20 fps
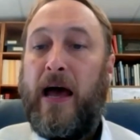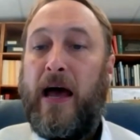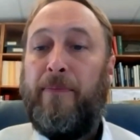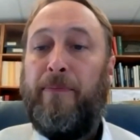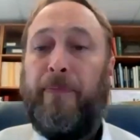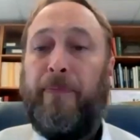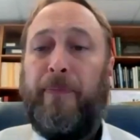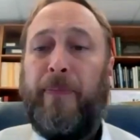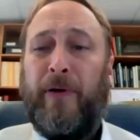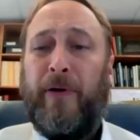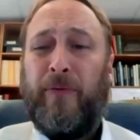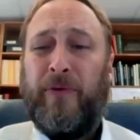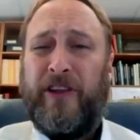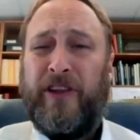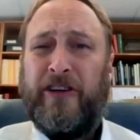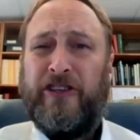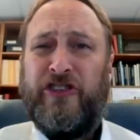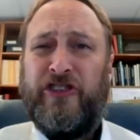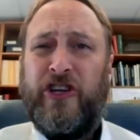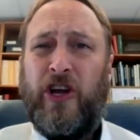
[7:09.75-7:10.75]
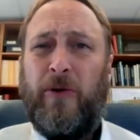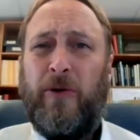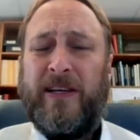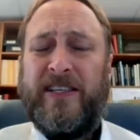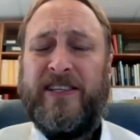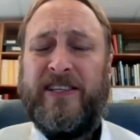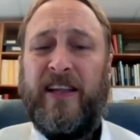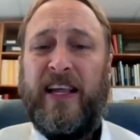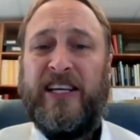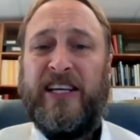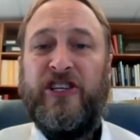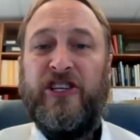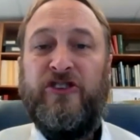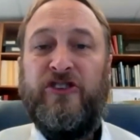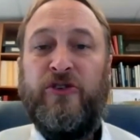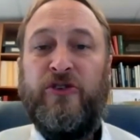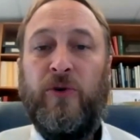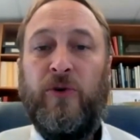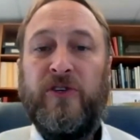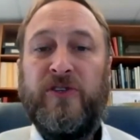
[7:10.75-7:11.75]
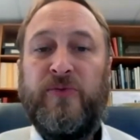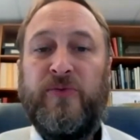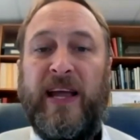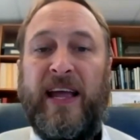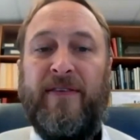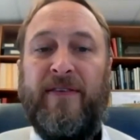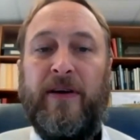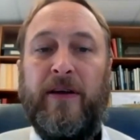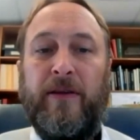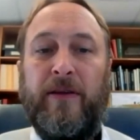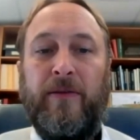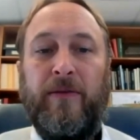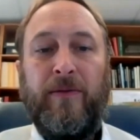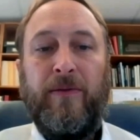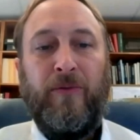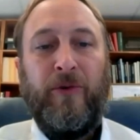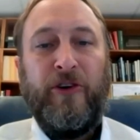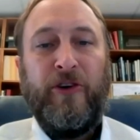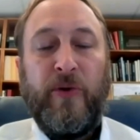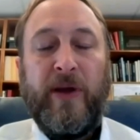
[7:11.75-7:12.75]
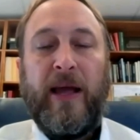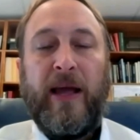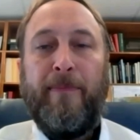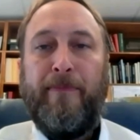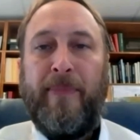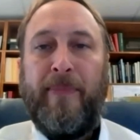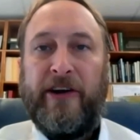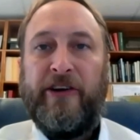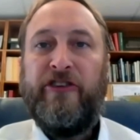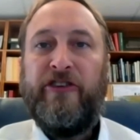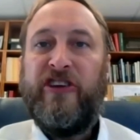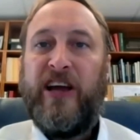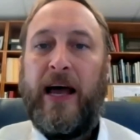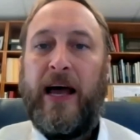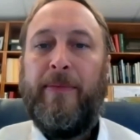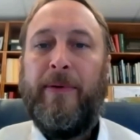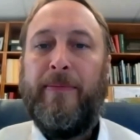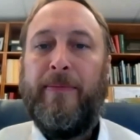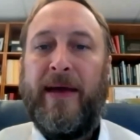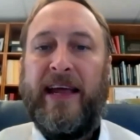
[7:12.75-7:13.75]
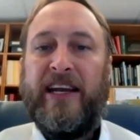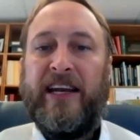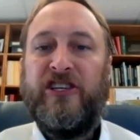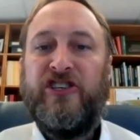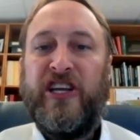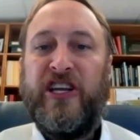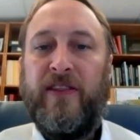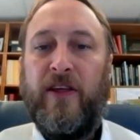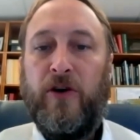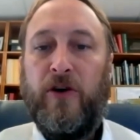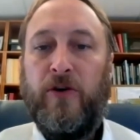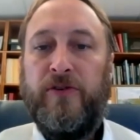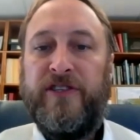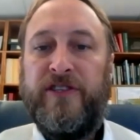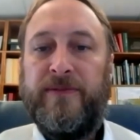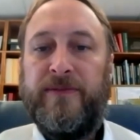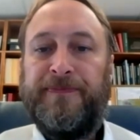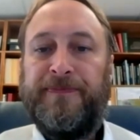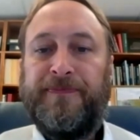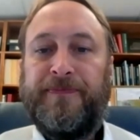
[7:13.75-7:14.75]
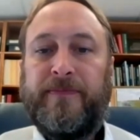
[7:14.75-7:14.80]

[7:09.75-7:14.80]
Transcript: Uh, but with our genomic selection tools, we have a we're doing a better job at managing those.